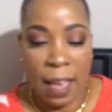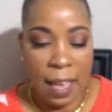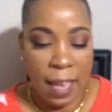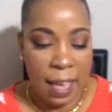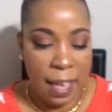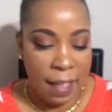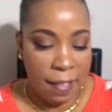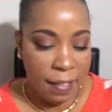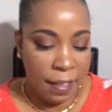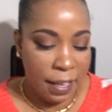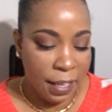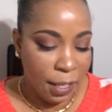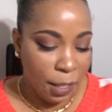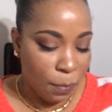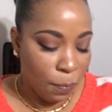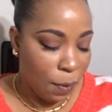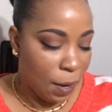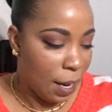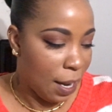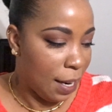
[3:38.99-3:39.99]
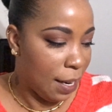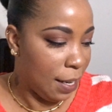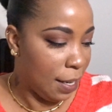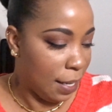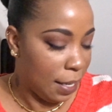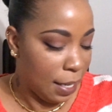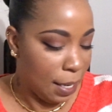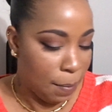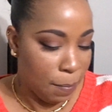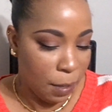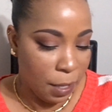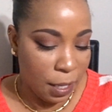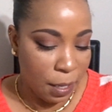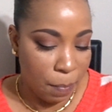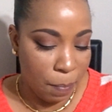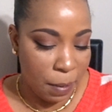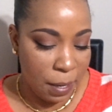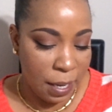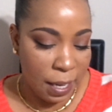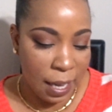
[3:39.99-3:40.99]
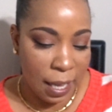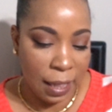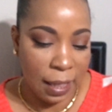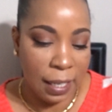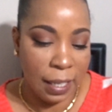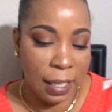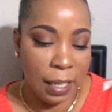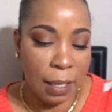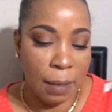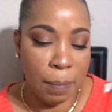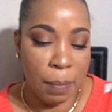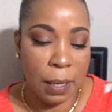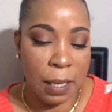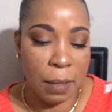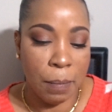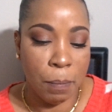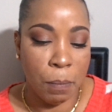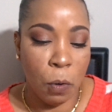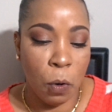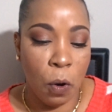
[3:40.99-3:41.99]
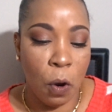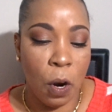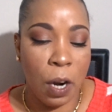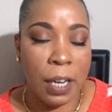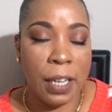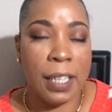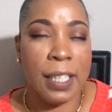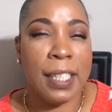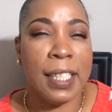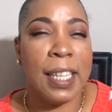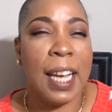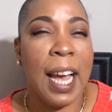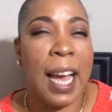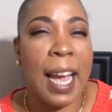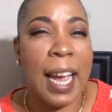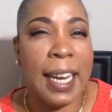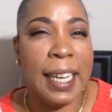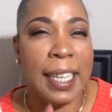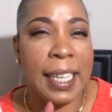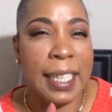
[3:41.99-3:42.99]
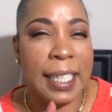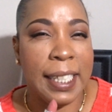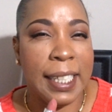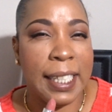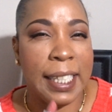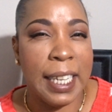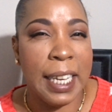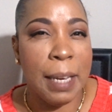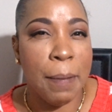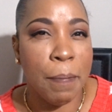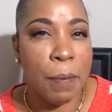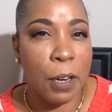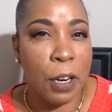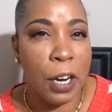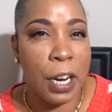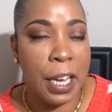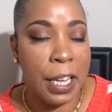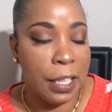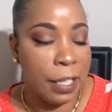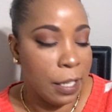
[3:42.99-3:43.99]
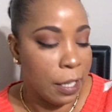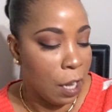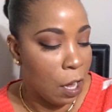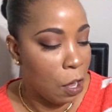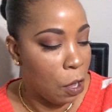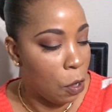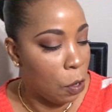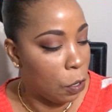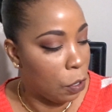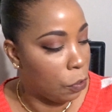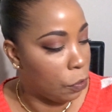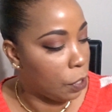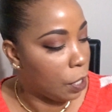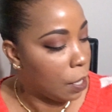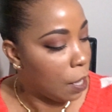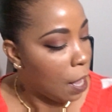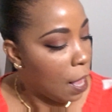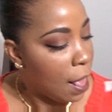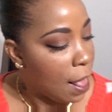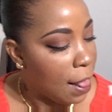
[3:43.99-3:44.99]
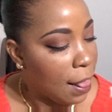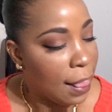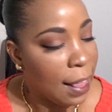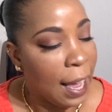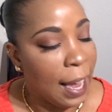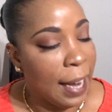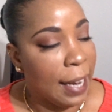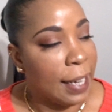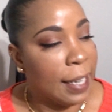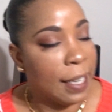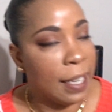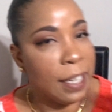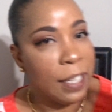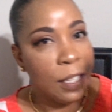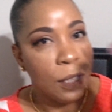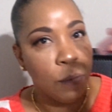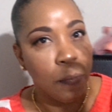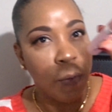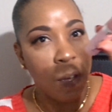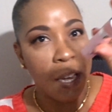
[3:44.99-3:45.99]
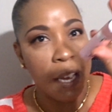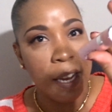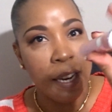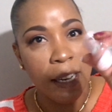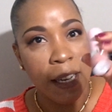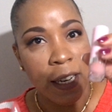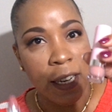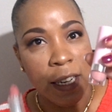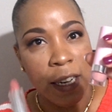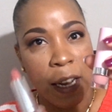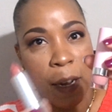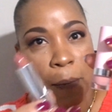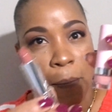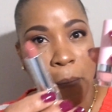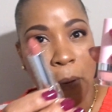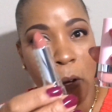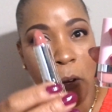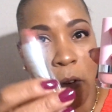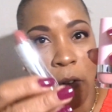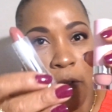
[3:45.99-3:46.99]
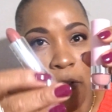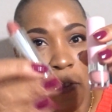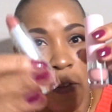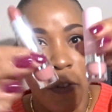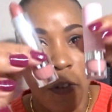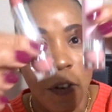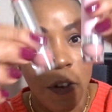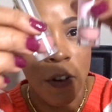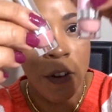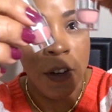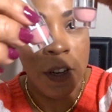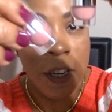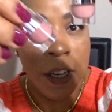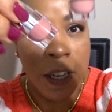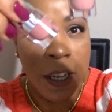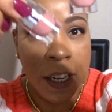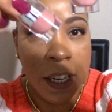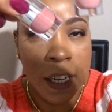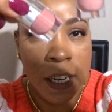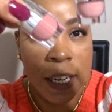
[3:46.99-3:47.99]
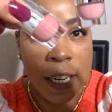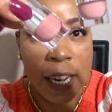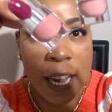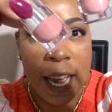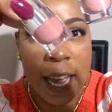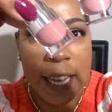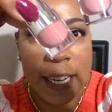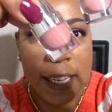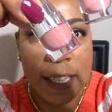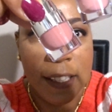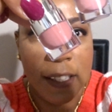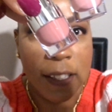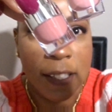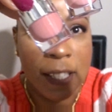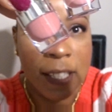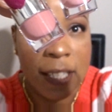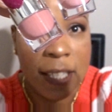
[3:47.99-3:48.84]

and this one seems to be a little bit more tiny deeper in tone like this one they both kind of look the